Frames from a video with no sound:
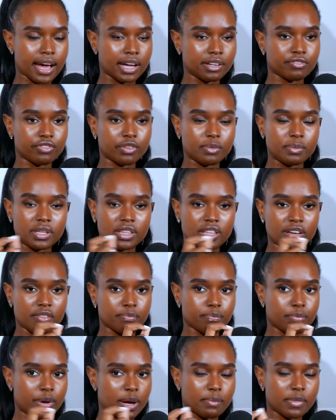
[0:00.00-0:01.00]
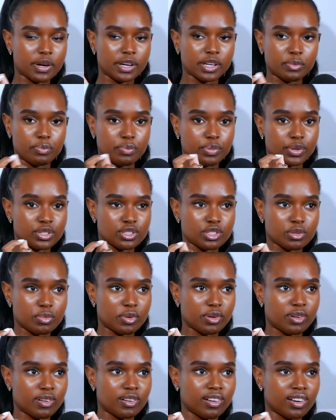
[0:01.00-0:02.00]
And for me, the yeah, primary
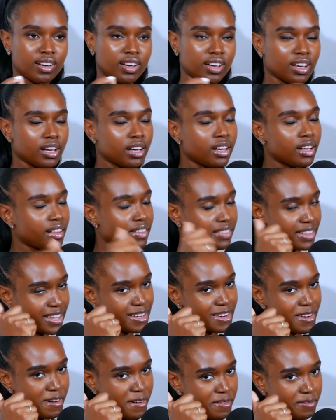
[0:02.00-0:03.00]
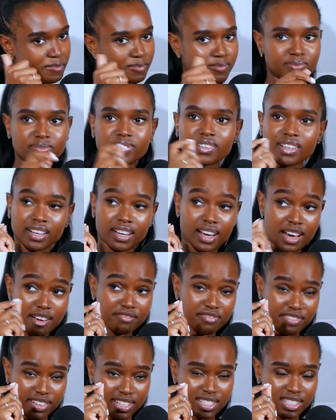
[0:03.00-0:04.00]
principle. First, man. Thank you.
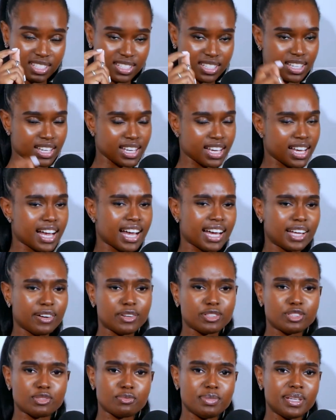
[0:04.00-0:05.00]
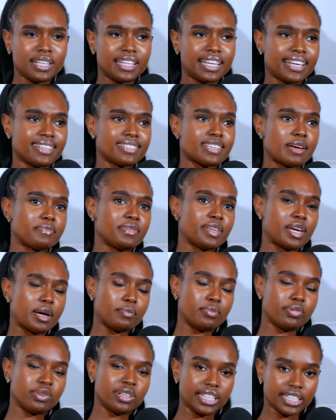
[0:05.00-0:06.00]
Comfort. I don't want to be in like
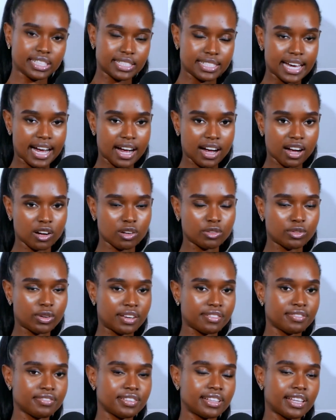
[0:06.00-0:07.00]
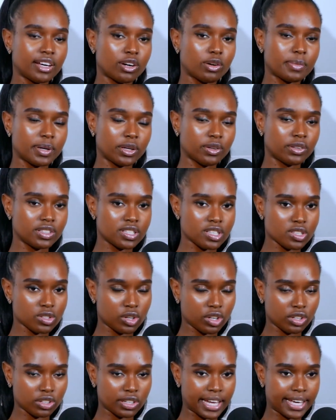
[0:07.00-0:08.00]
something I'm pulling down, or I feel like, oh my god, this
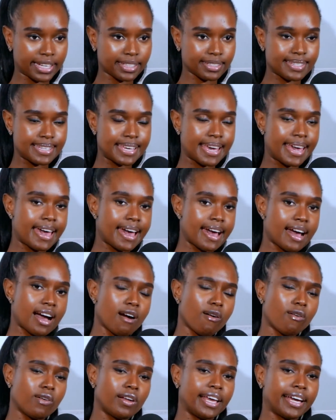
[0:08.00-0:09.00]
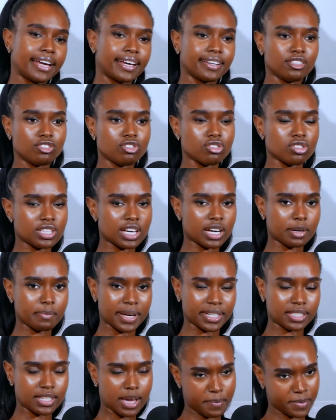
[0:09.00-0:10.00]
is going to like tear, or like I need to
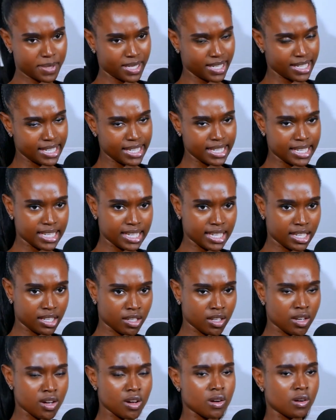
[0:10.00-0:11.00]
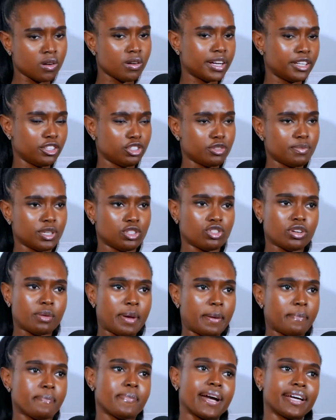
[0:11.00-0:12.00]
suck my tummy in, or I need to make
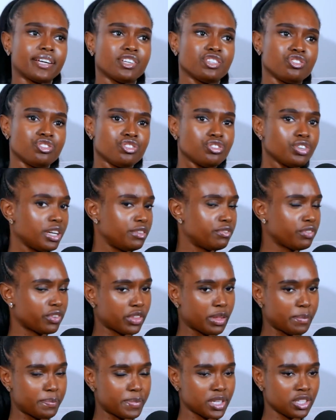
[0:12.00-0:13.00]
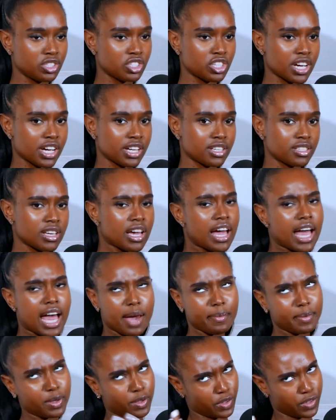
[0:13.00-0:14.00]
sure my back is straight for the pictures.
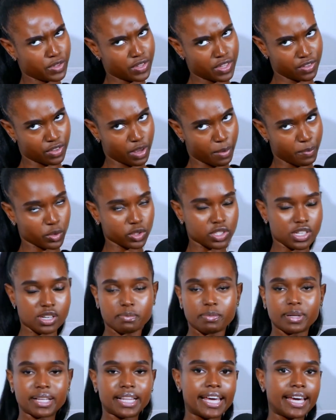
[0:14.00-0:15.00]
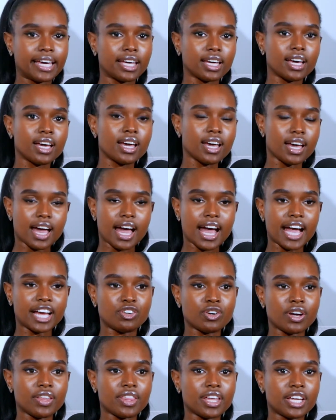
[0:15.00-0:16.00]
I mean, all those things are important, but like
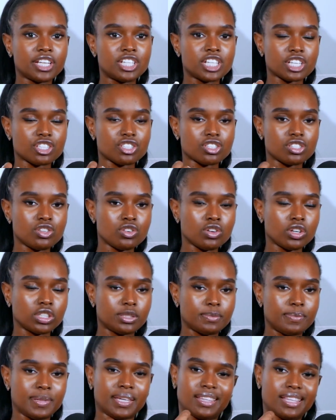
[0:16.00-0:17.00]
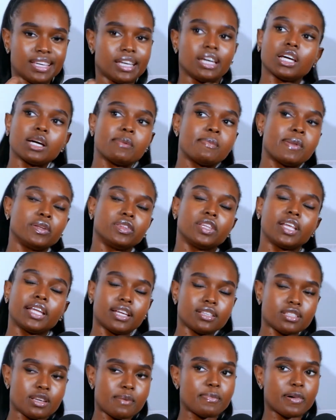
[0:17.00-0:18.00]
I'd rather just not be thinking about
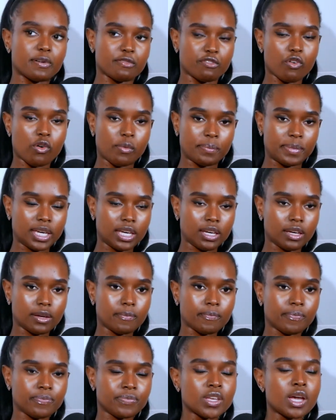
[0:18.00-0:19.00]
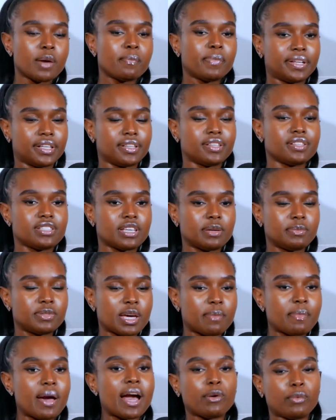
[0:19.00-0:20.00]
that as I'm performing. But at the same
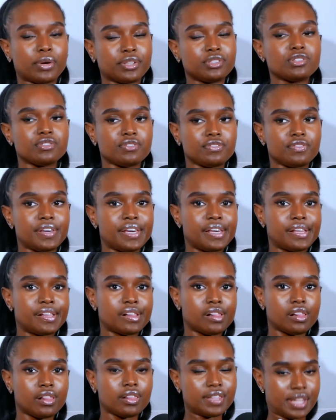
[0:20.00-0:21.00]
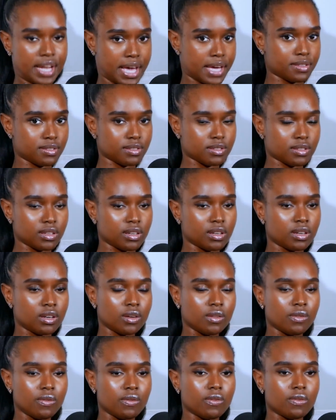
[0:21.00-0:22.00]
time, I want to feel nice.
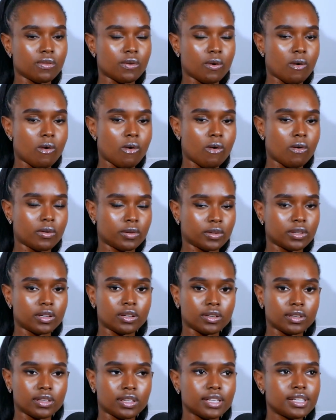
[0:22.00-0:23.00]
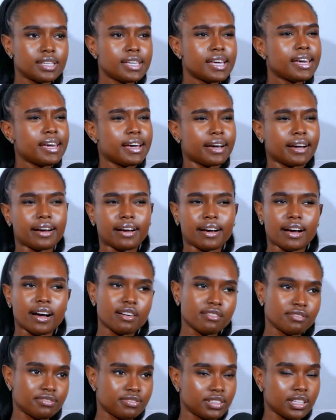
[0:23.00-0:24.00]
So good, good, good shot. Yeah,
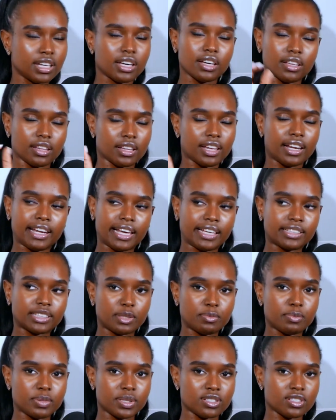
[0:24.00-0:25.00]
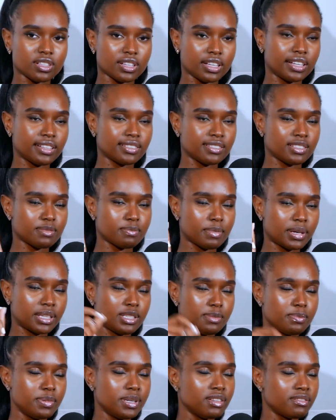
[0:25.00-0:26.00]
comfort. Yeah, I like that picture. It's my
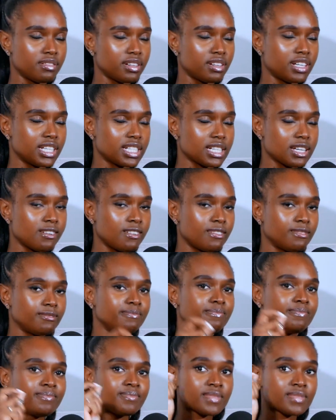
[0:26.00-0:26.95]
DP even right now.